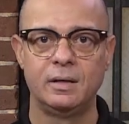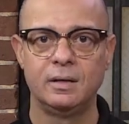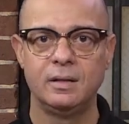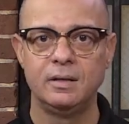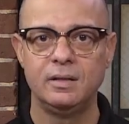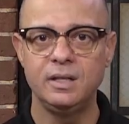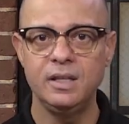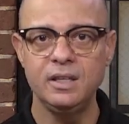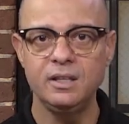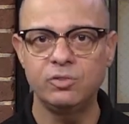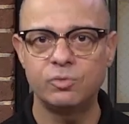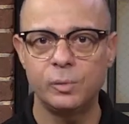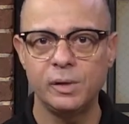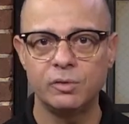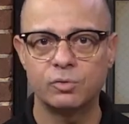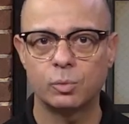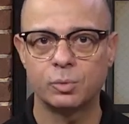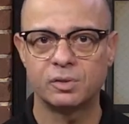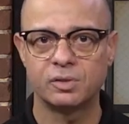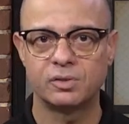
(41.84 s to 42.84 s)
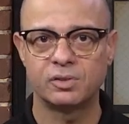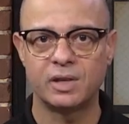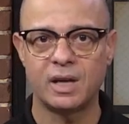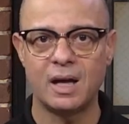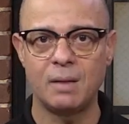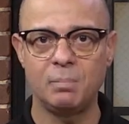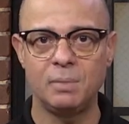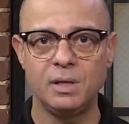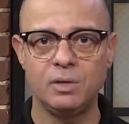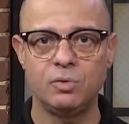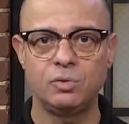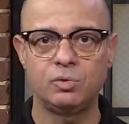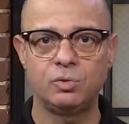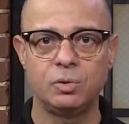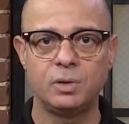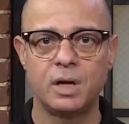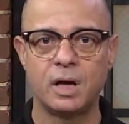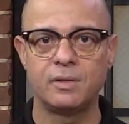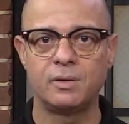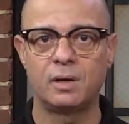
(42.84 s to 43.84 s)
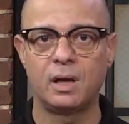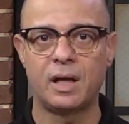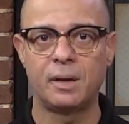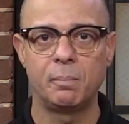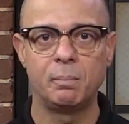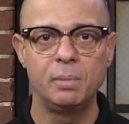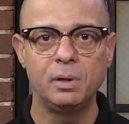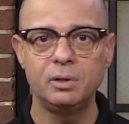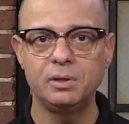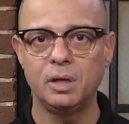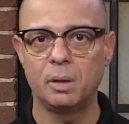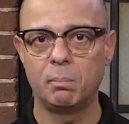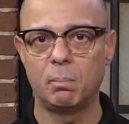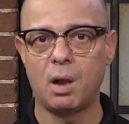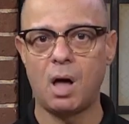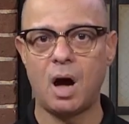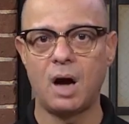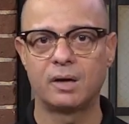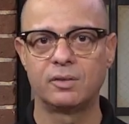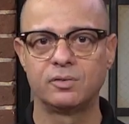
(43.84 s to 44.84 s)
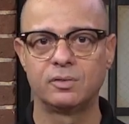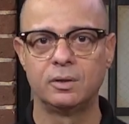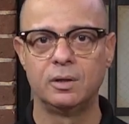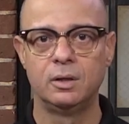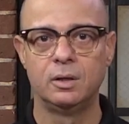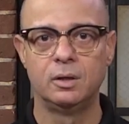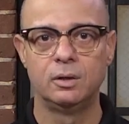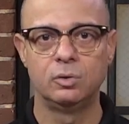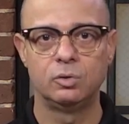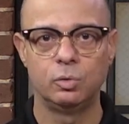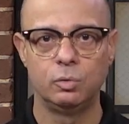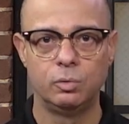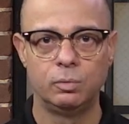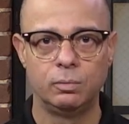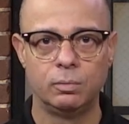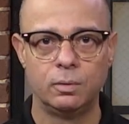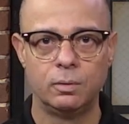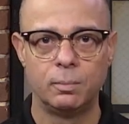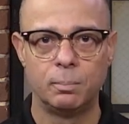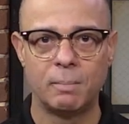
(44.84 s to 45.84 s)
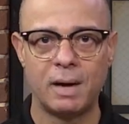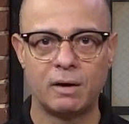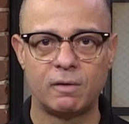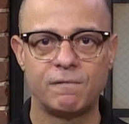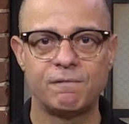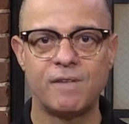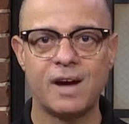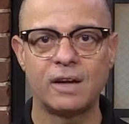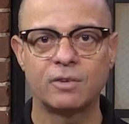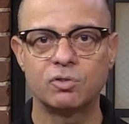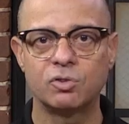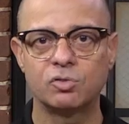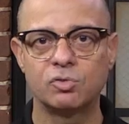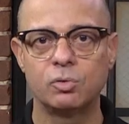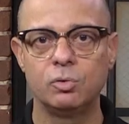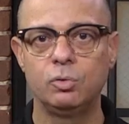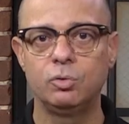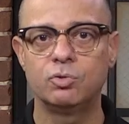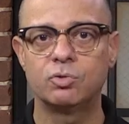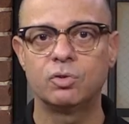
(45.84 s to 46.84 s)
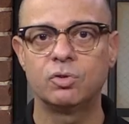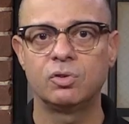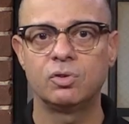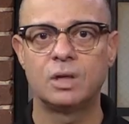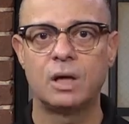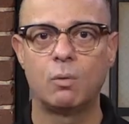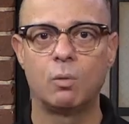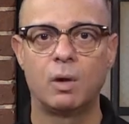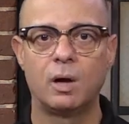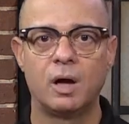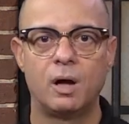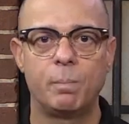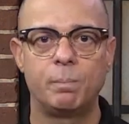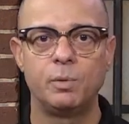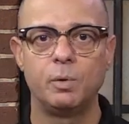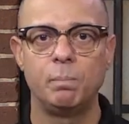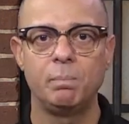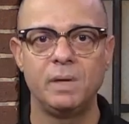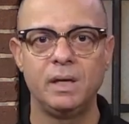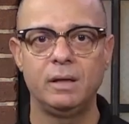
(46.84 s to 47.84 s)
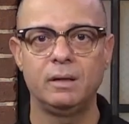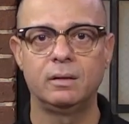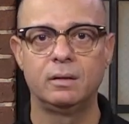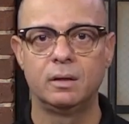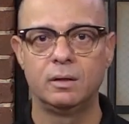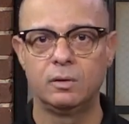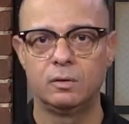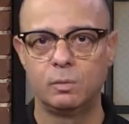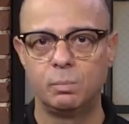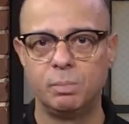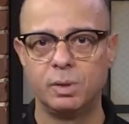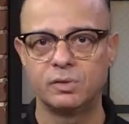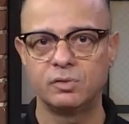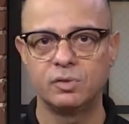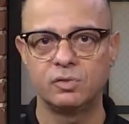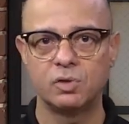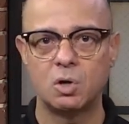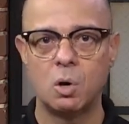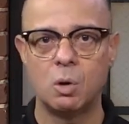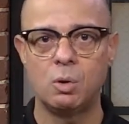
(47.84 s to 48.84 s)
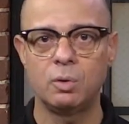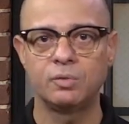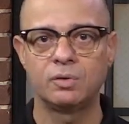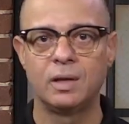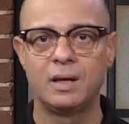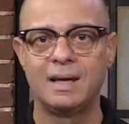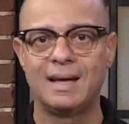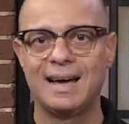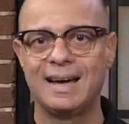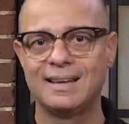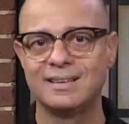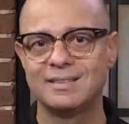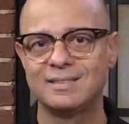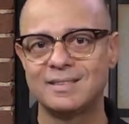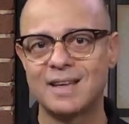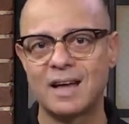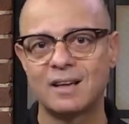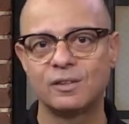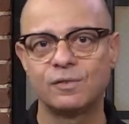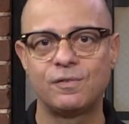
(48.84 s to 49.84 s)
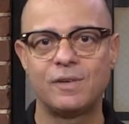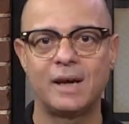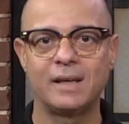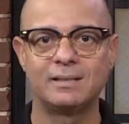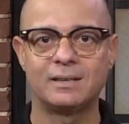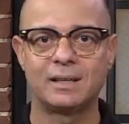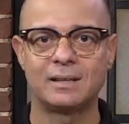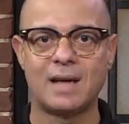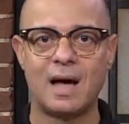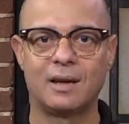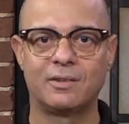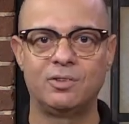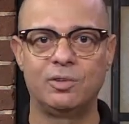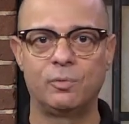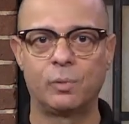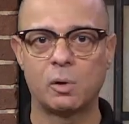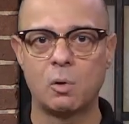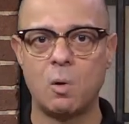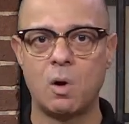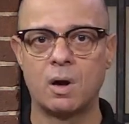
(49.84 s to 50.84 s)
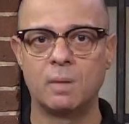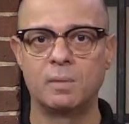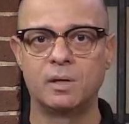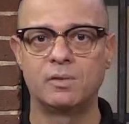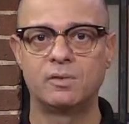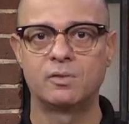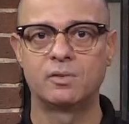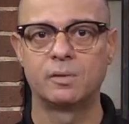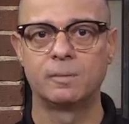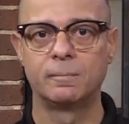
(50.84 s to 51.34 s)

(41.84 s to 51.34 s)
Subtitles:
These resources can be used together like building blocks to manufacture solutions that will help you meet your business goals and satisfy technology requirements.